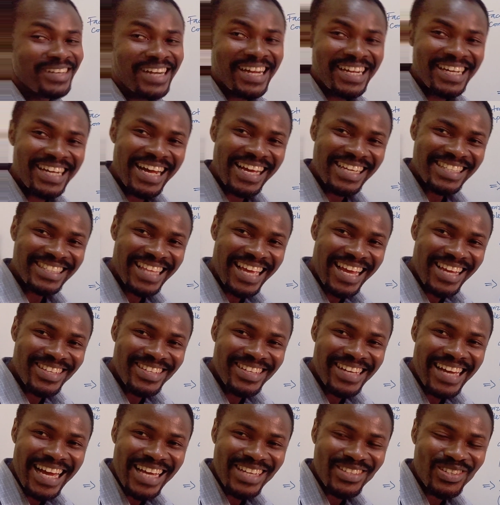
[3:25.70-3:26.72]
Alright guys, thank
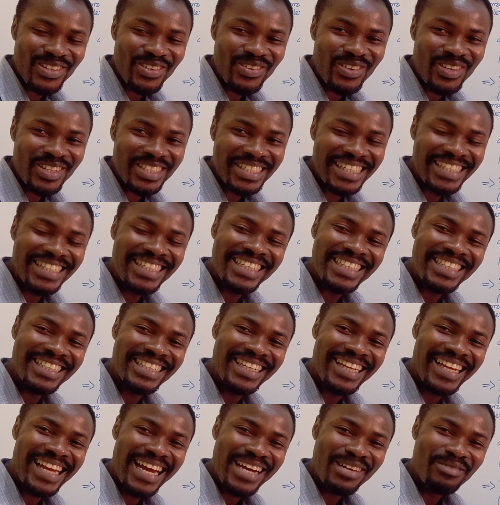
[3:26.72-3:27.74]
you guys for watching.
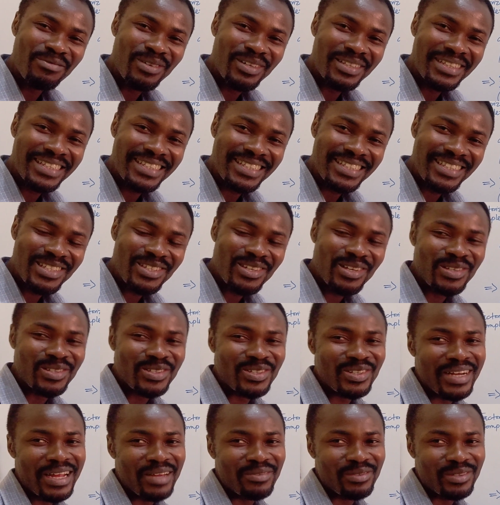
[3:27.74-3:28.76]
Hit the like button,
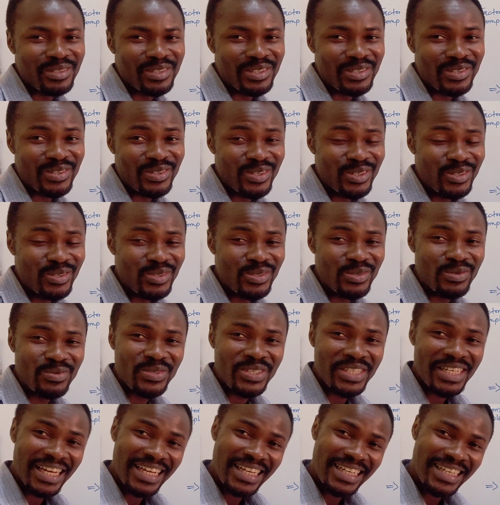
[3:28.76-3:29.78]
subscribe to this
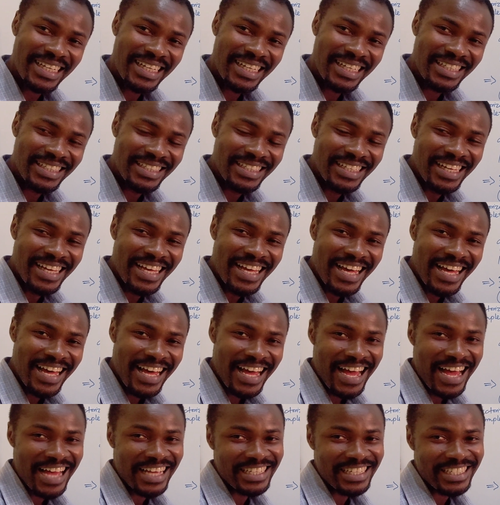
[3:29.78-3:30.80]
YouTube channel,
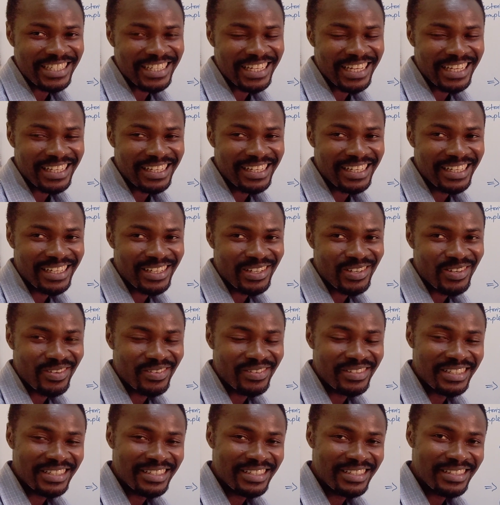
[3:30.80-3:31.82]
and share the link
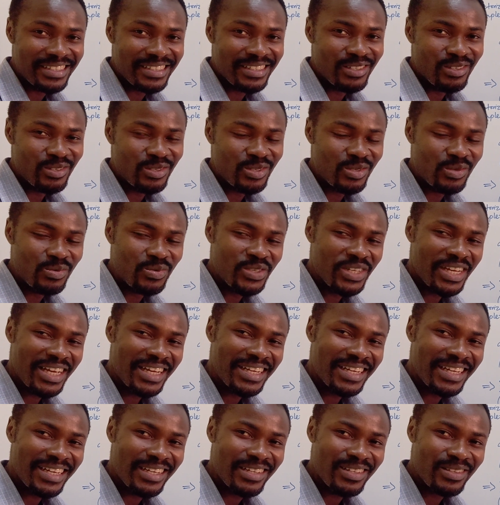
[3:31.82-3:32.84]
of this YouTube
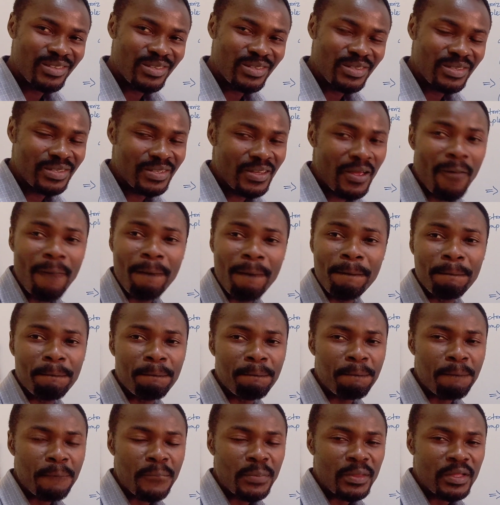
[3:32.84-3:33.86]
channel to some
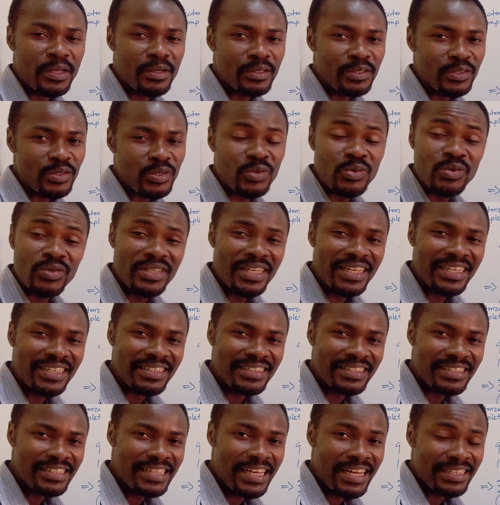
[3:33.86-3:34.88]

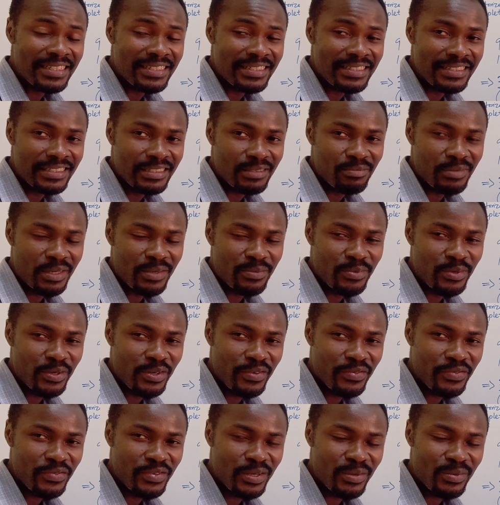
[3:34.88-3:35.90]
students that it may be
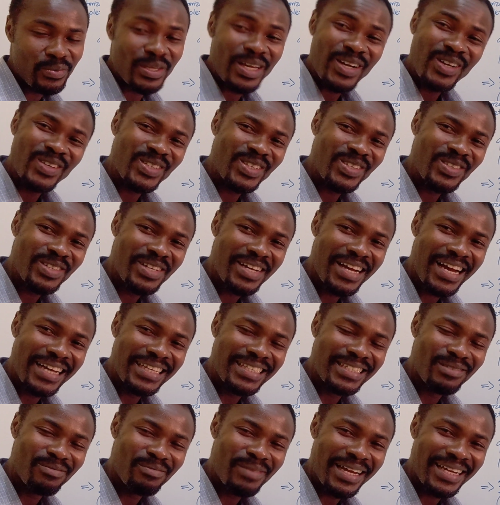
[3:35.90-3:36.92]
of help. I'll see you
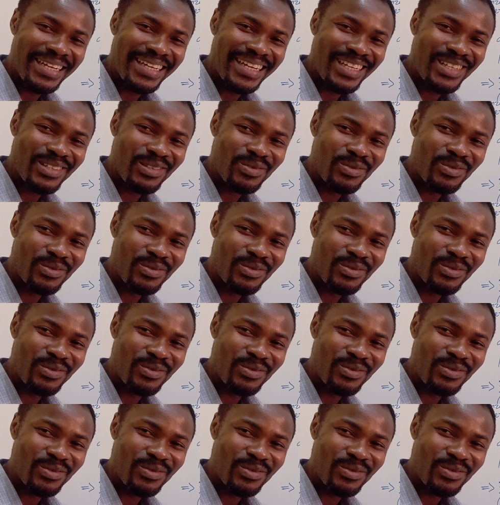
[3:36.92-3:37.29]
guys soon.